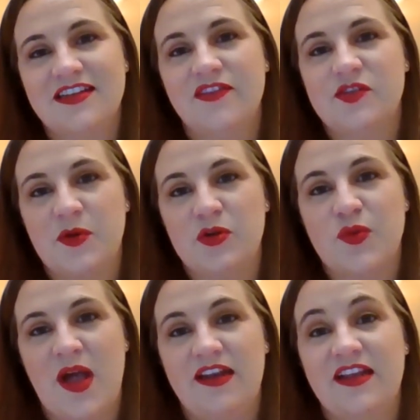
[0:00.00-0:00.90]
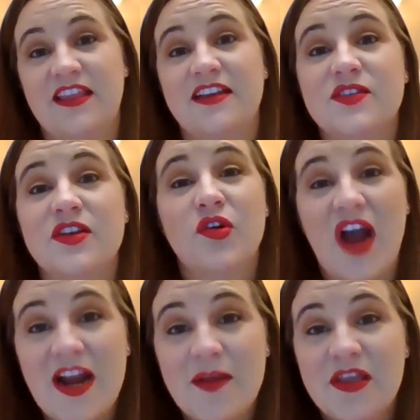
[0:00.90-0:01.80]
of spirituality that is
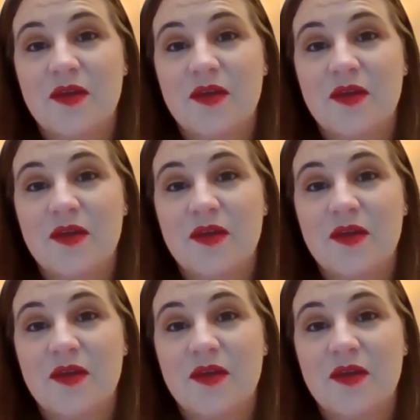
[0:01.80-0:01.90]
incredibly